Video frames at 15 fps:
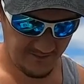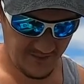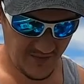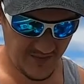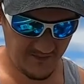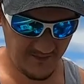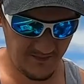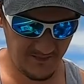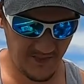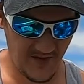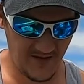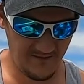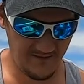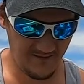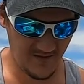but
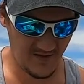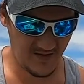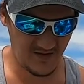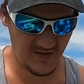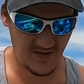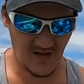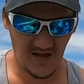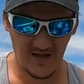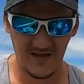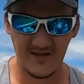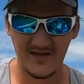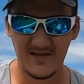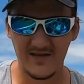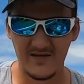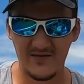by far I
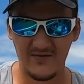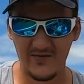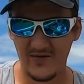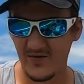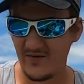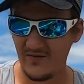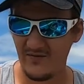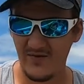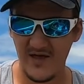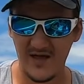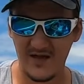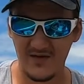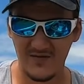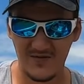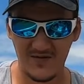still throw the
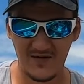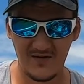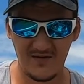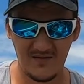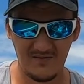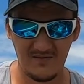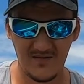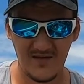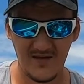wacky worm